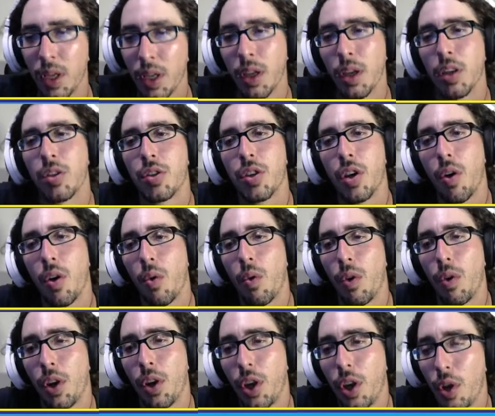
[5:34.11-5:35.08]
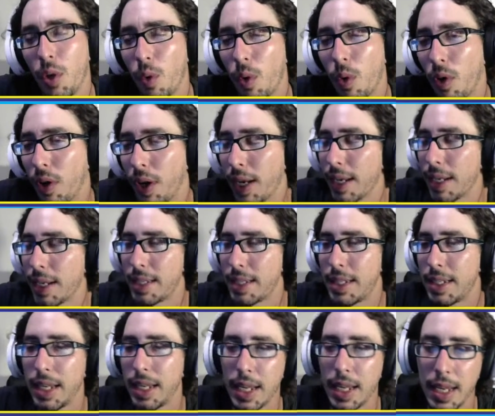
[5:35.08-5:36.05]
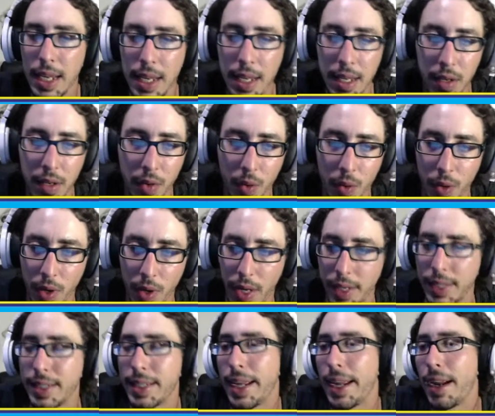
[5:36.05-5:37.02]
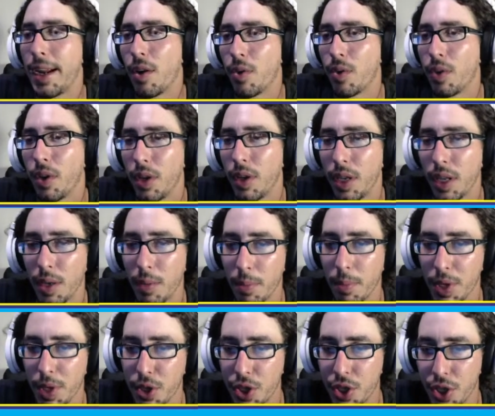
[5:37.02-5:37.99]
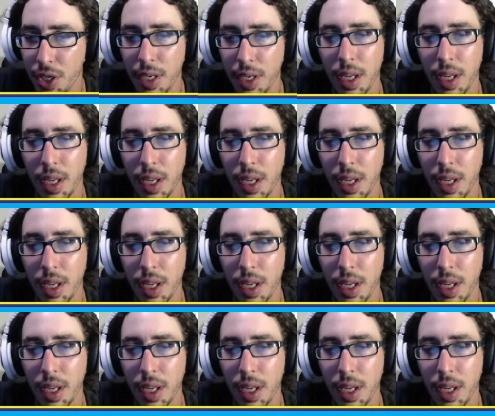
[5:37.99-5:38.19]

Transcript: So you are in a city or like a town in a mission,